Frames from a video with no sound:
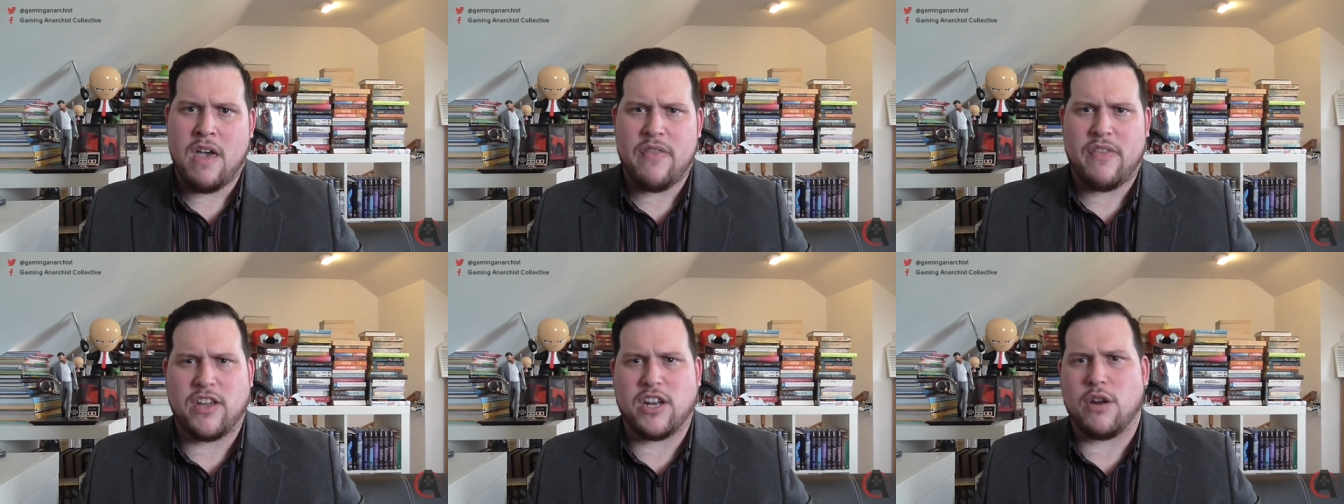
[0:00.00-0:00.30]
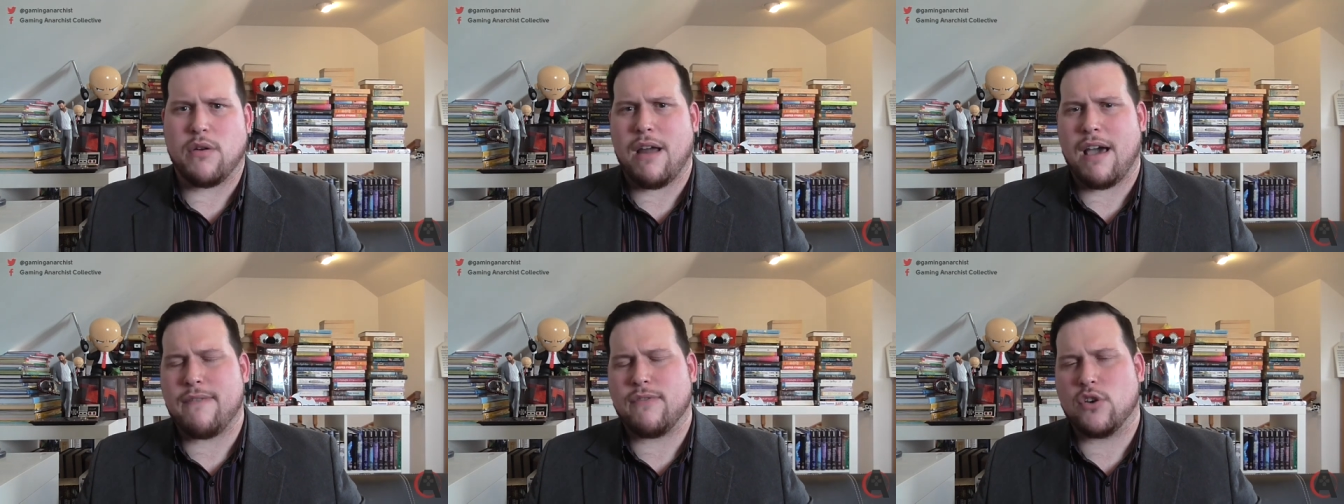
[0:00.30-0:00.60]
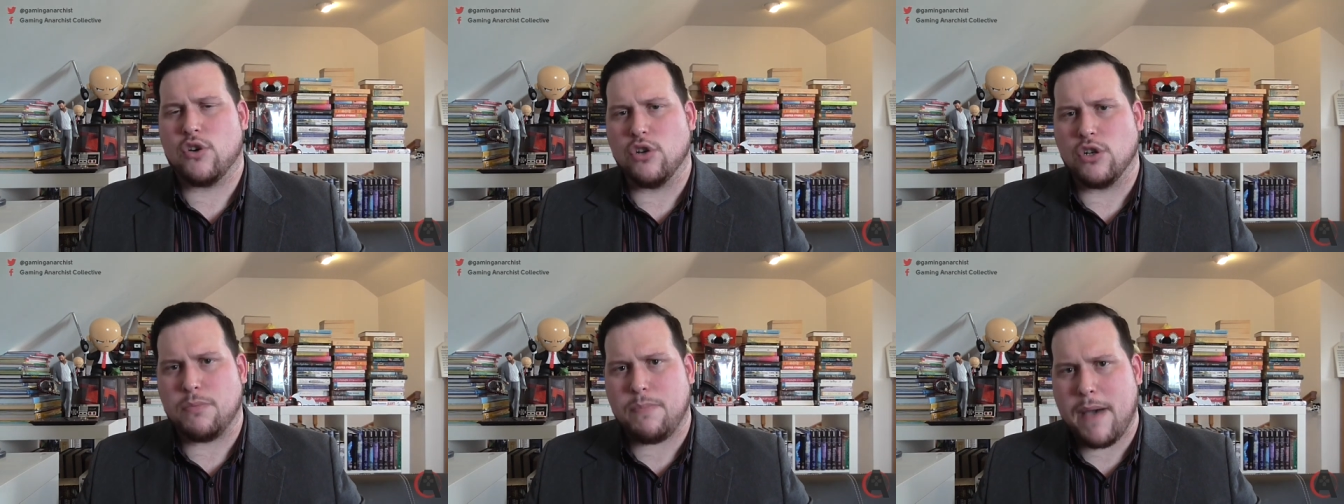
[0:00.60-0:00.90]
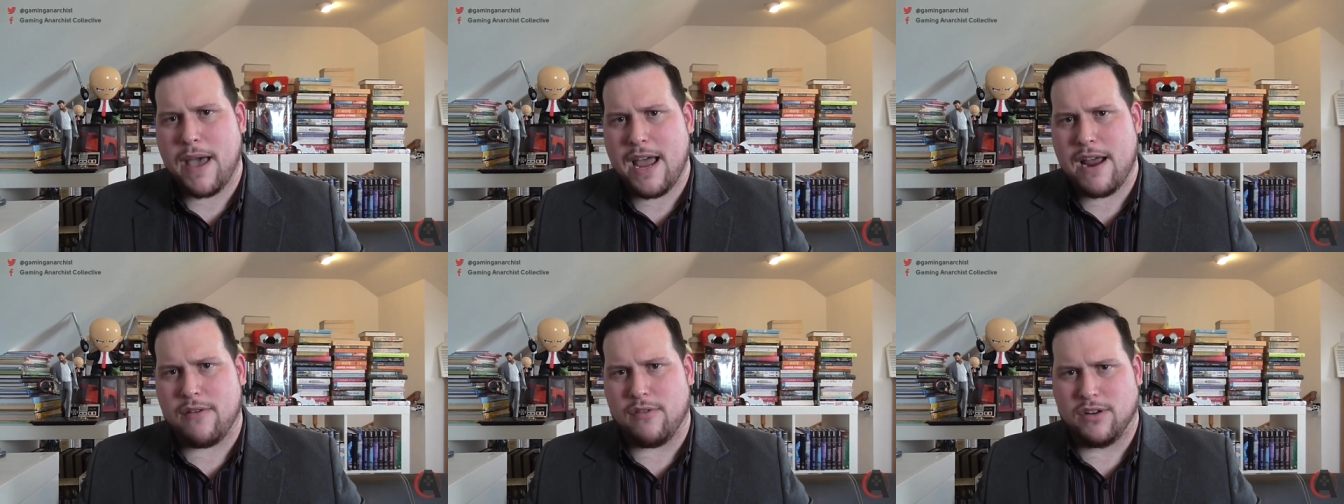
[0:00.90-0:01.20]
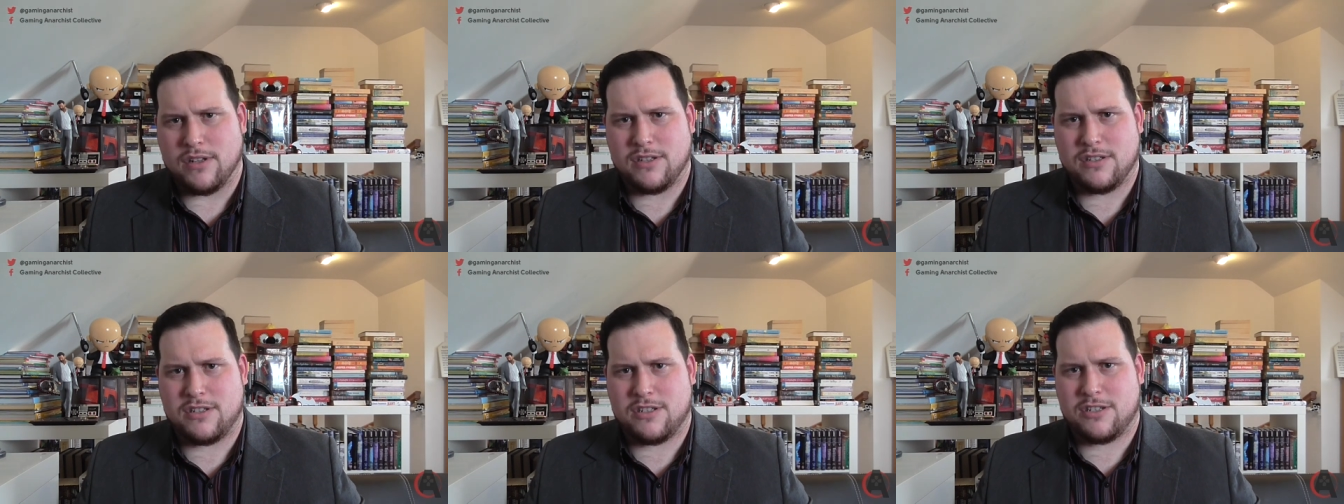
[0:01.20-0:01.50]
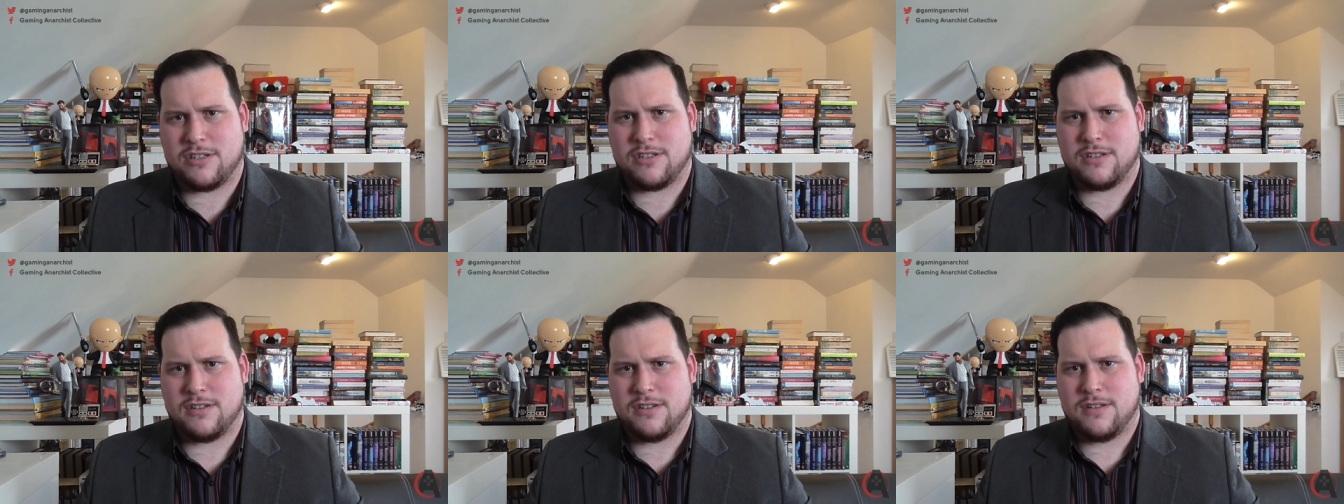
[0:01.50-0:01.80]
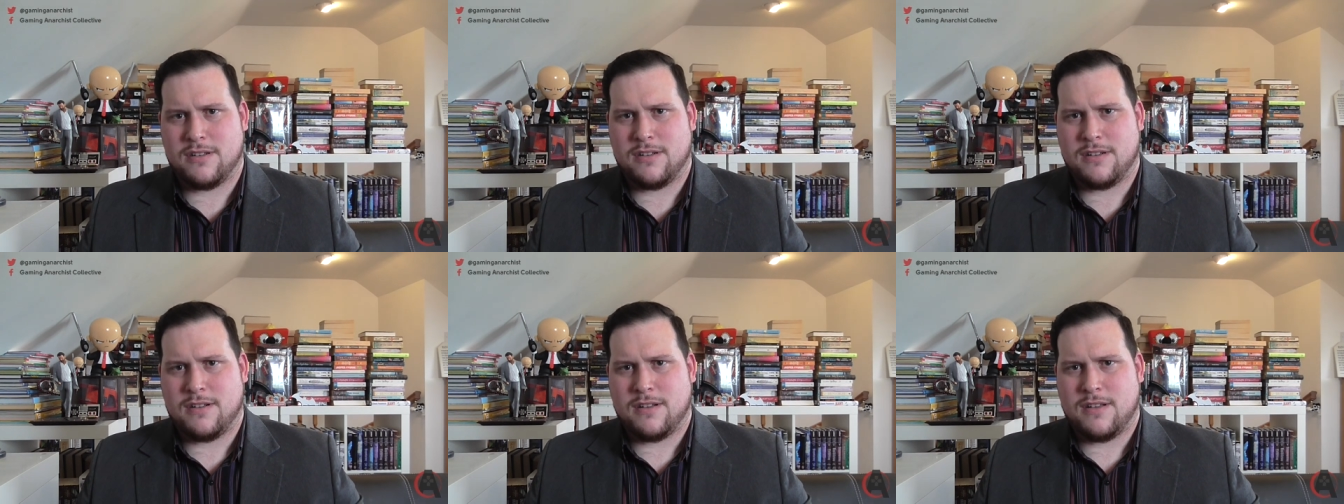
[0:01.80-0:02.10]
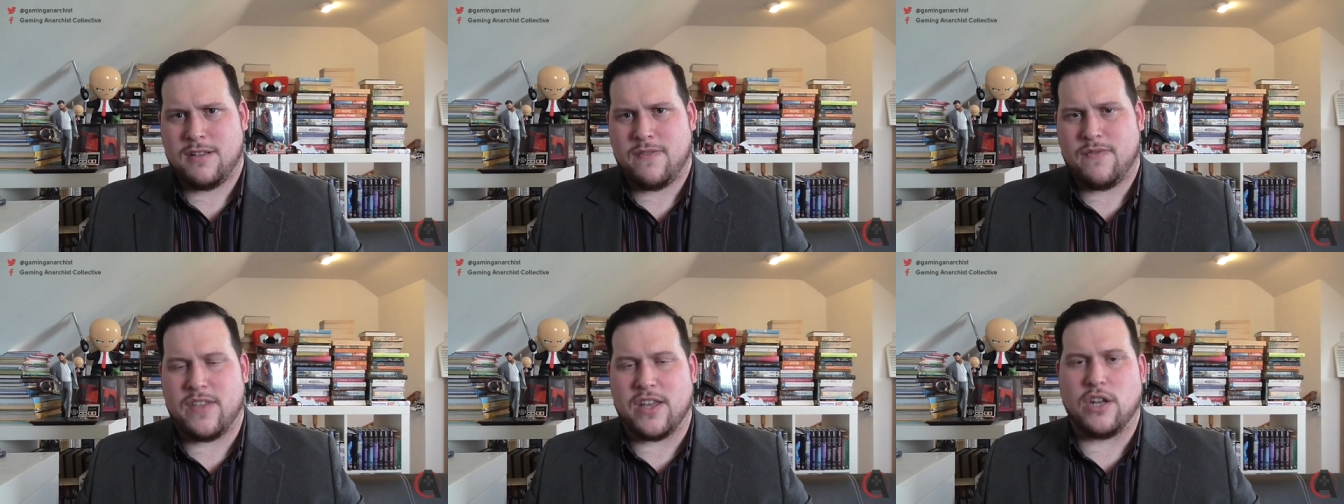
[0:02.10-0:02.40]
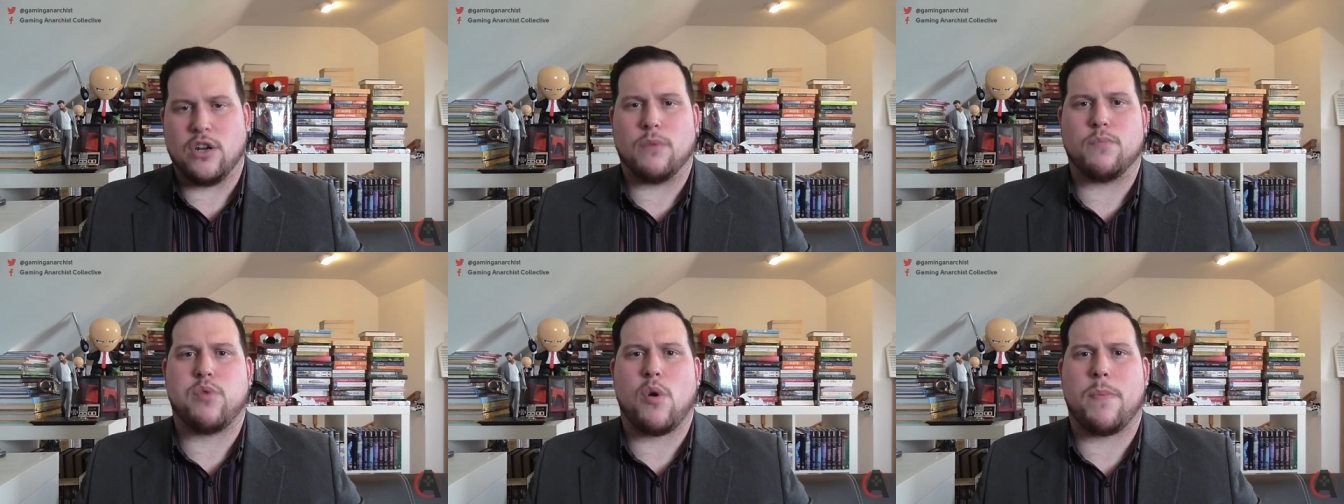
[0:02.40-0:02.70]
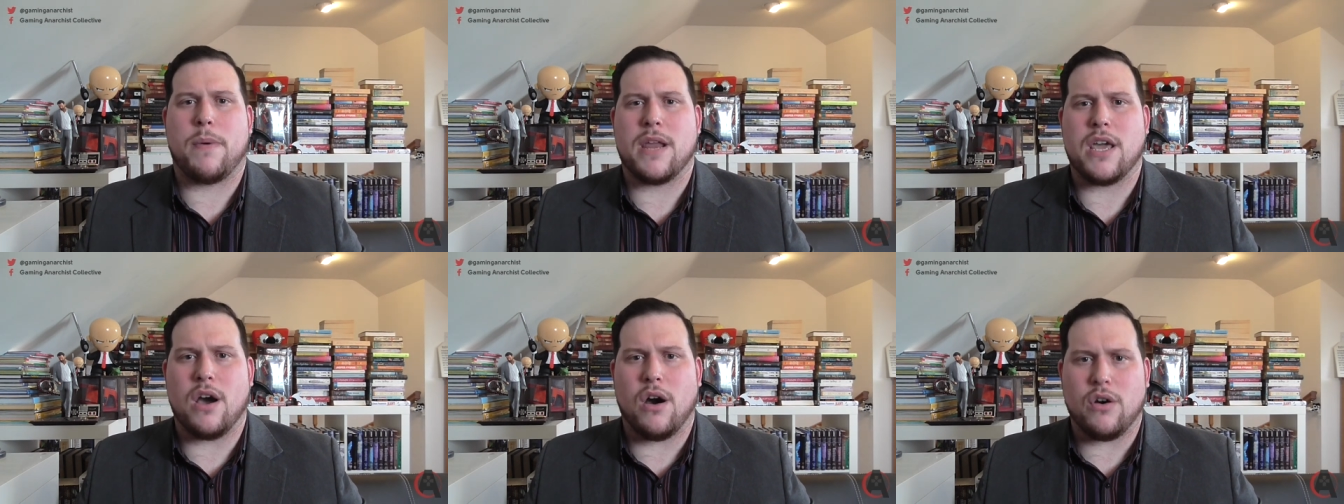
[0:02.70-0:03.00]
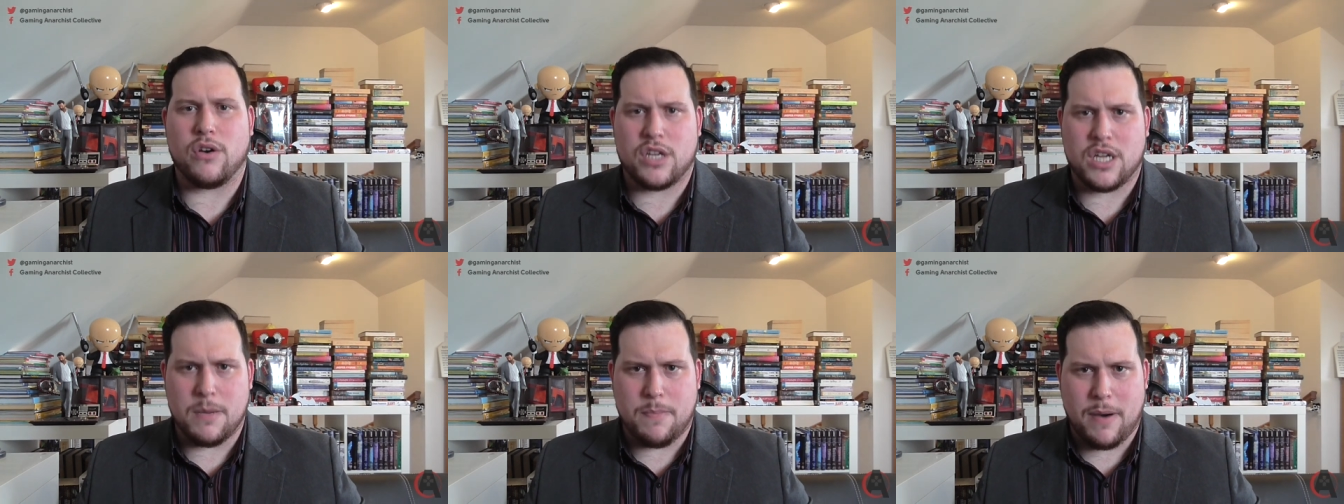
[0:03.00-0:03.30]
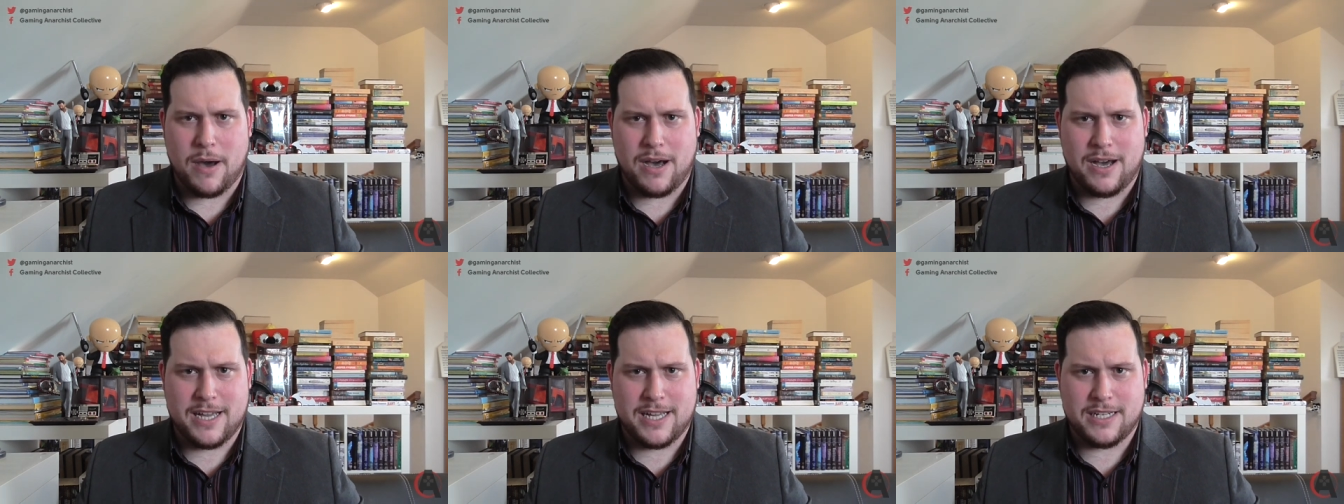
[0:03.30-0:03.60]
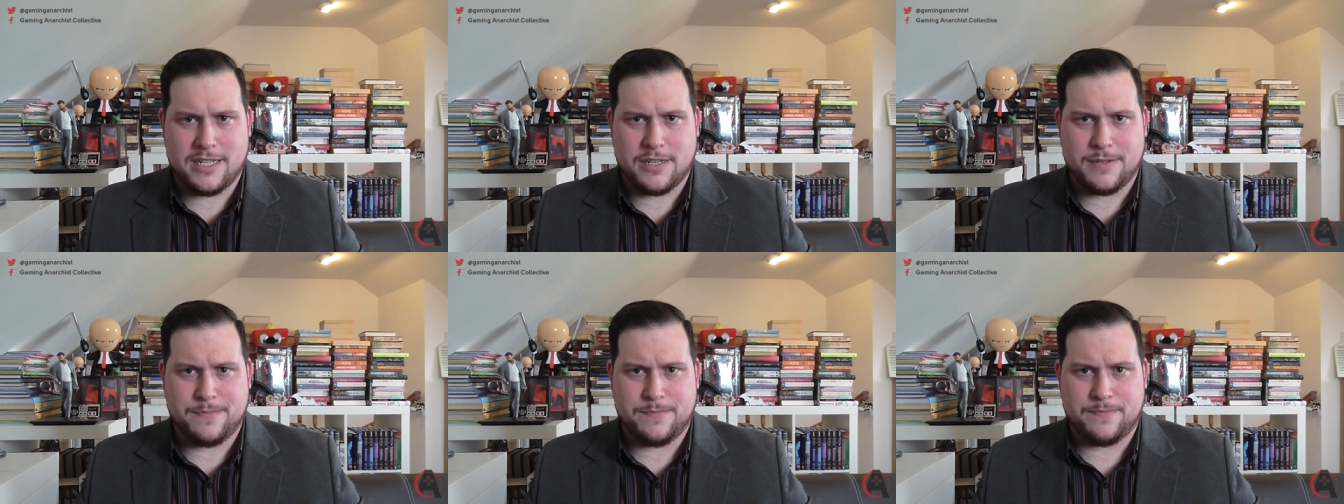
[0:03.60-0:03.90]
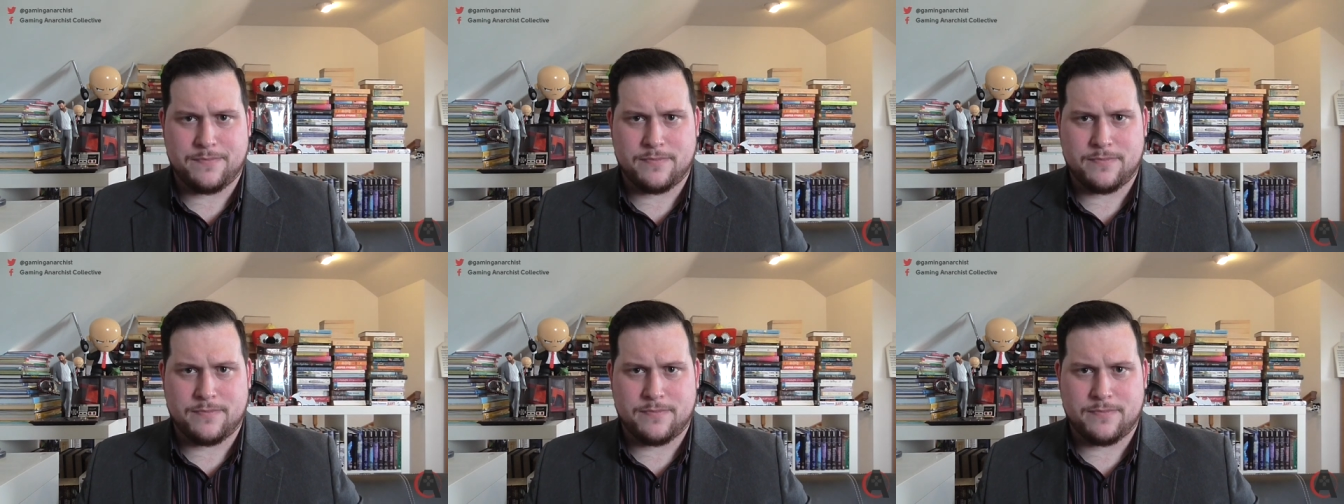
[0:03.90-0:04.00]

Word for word: They don't have good parents. They're not properly occupied.